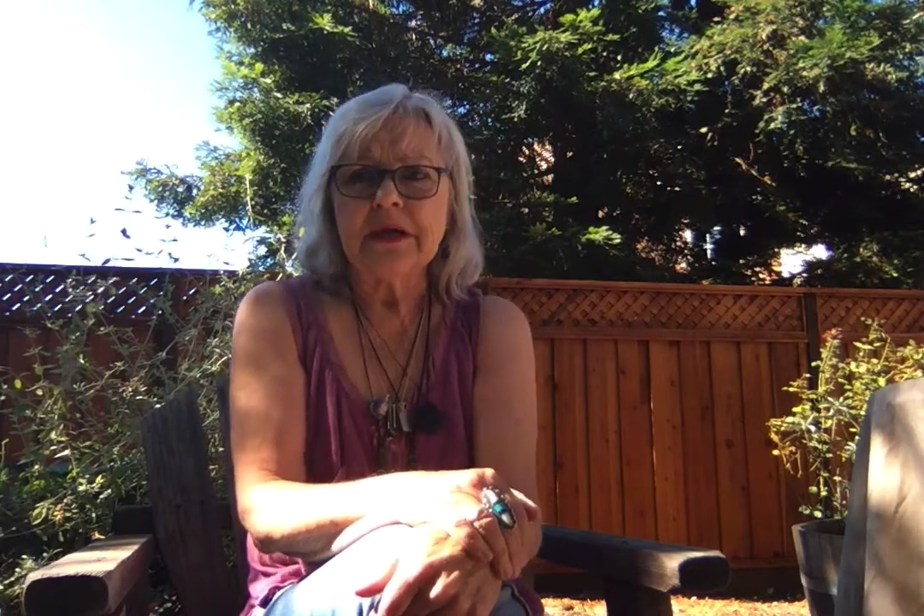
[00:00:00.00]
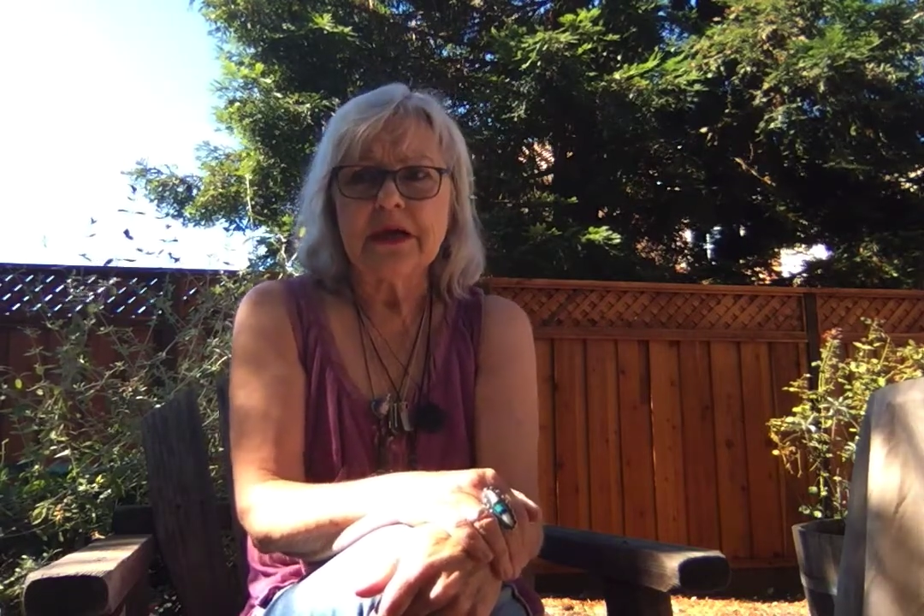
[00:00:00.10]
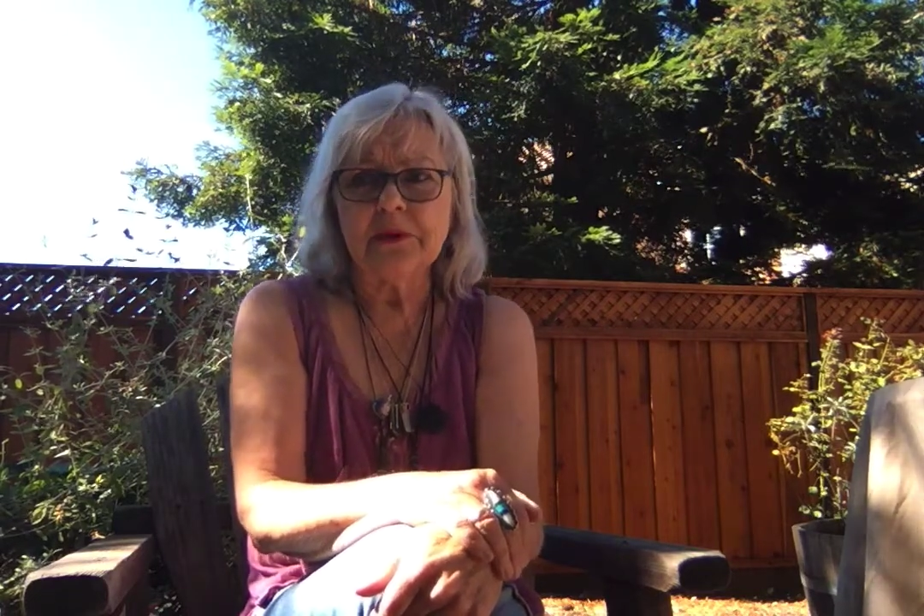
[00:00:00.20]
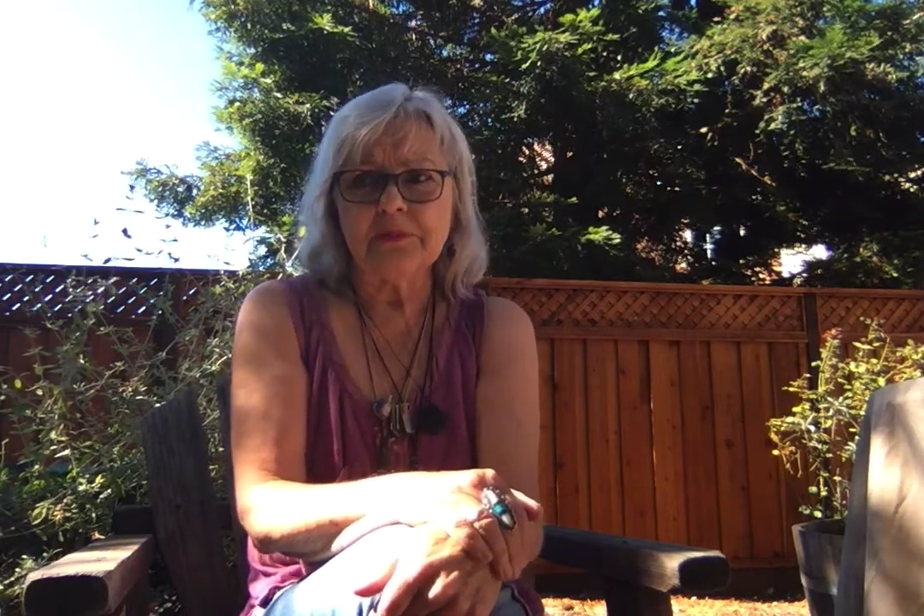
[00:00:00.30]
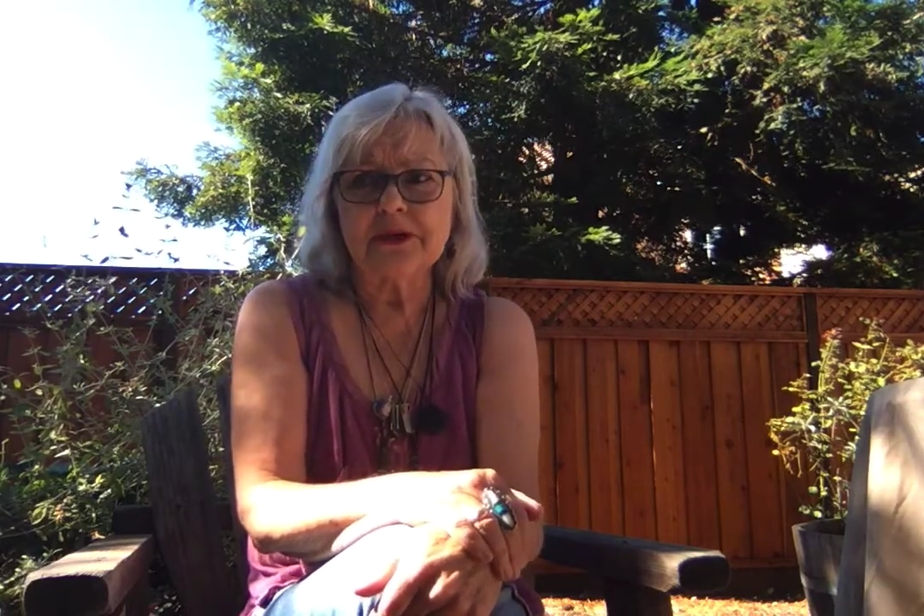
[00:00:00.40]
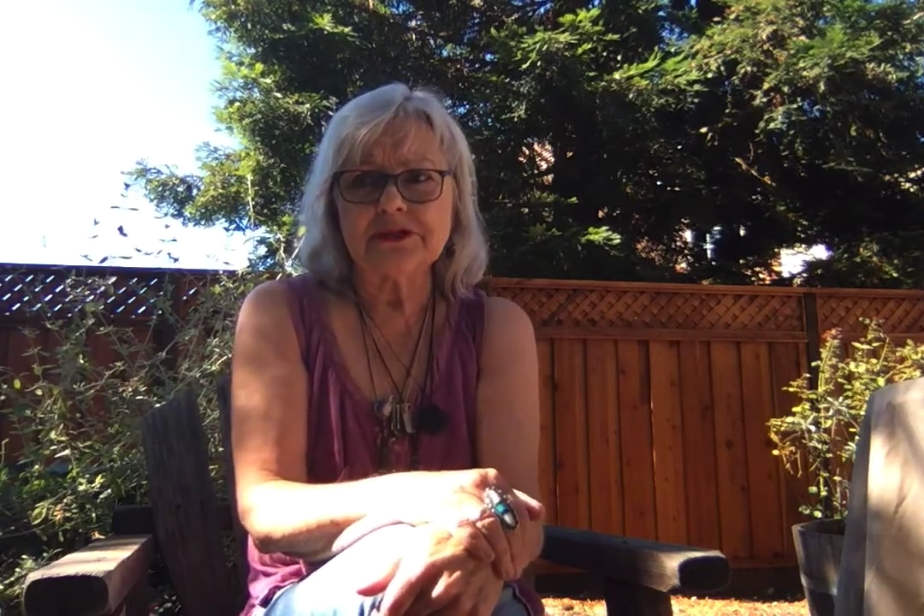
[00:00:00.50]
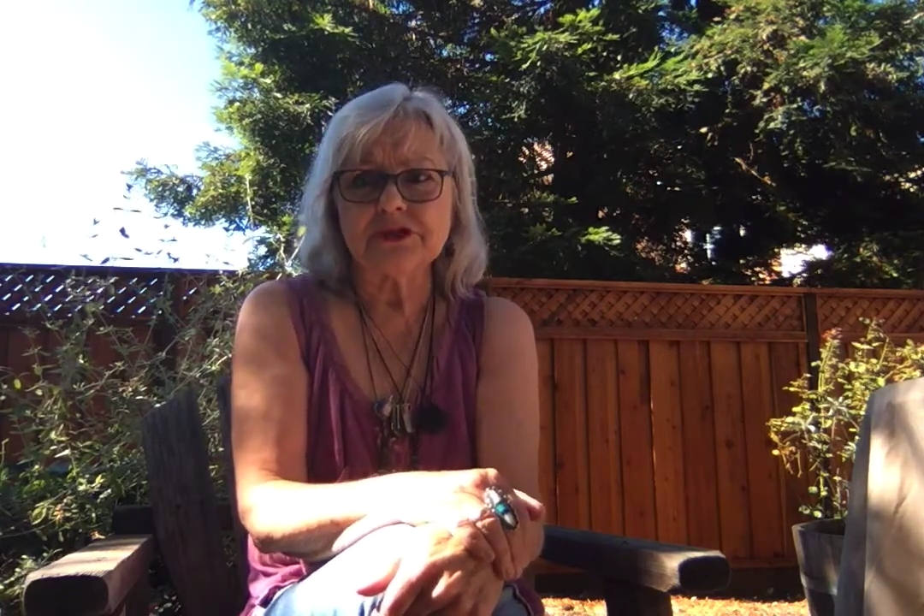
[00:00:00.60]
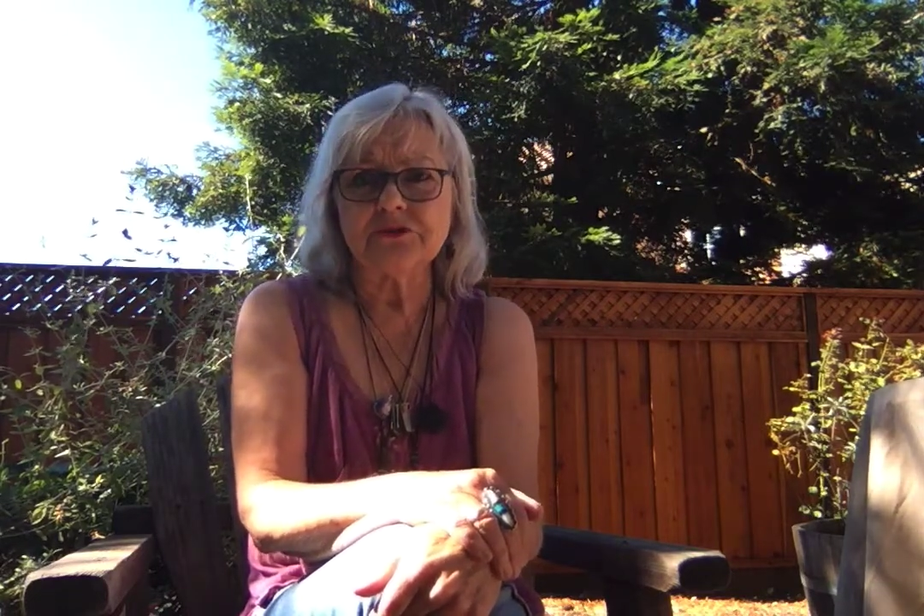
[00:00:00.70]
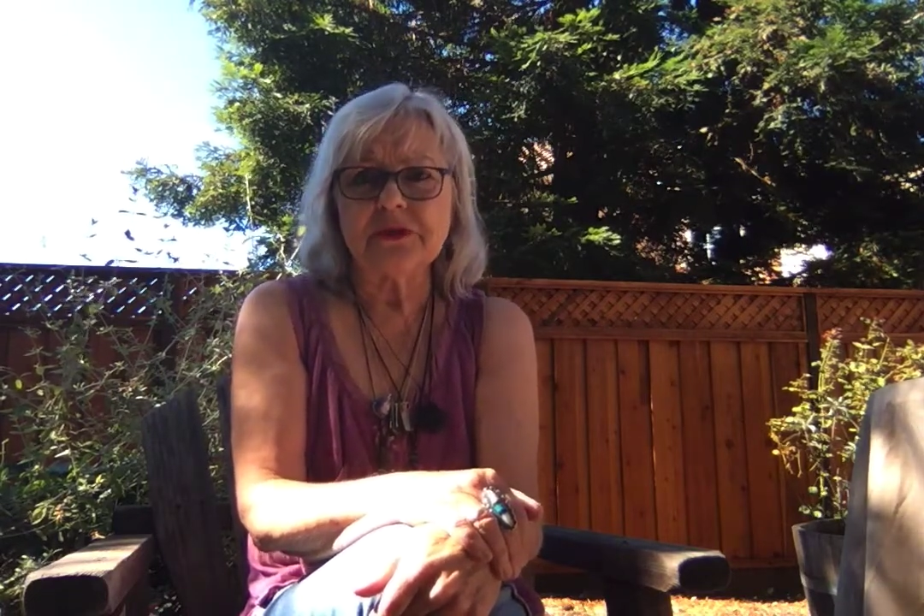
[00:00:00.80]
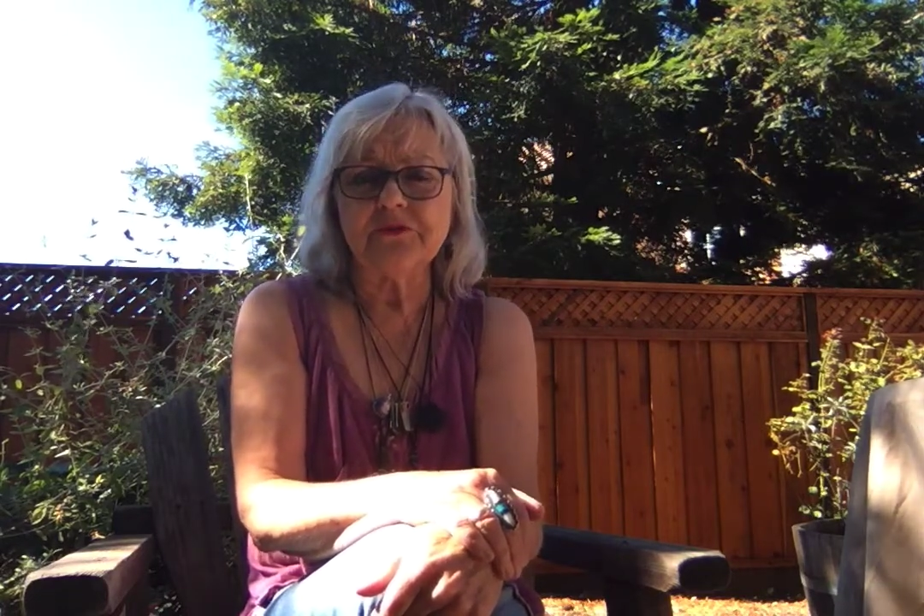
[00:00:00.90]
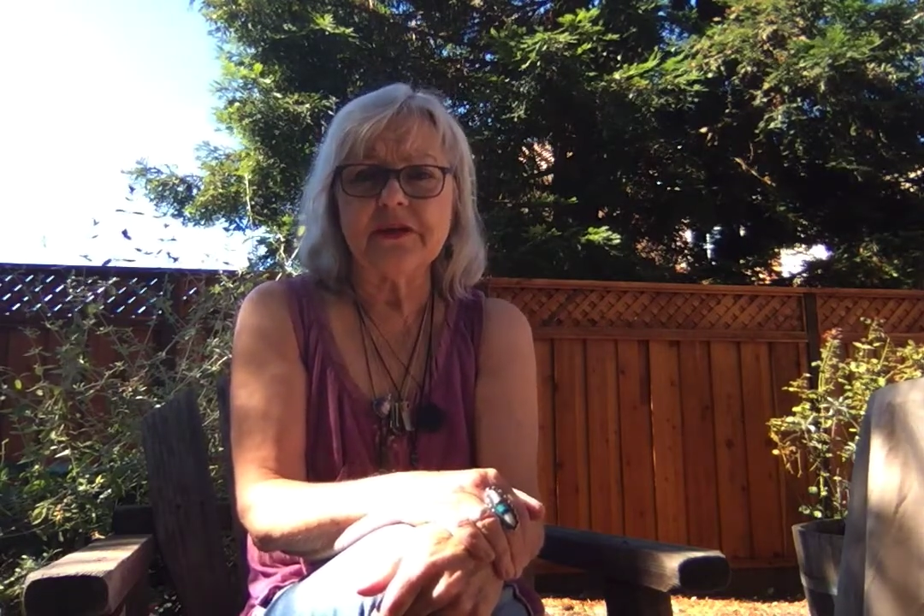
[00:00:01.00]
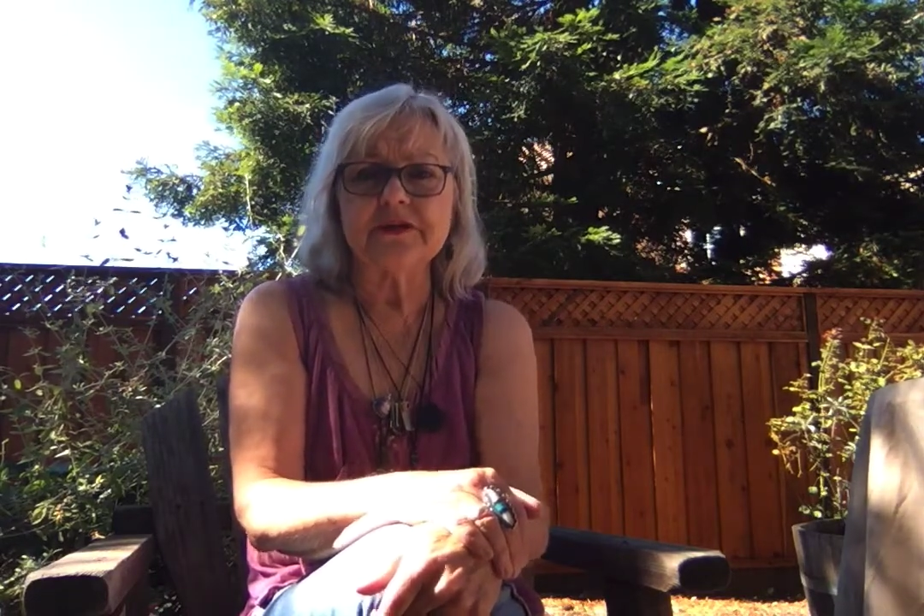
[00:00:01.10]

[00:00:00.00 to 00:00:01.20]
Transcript: in Project Street Feet